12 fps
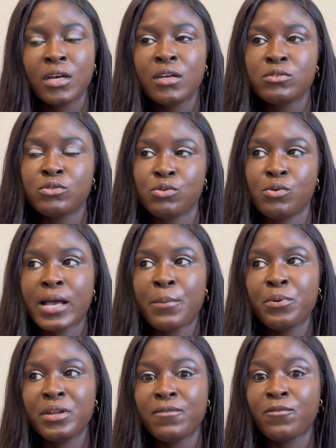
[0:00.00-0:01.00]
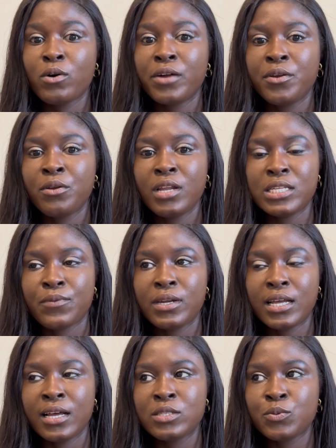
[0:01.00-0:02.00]
So I put there $400 for
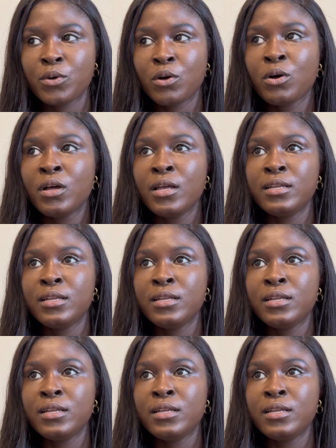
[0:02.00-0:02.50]
that as well,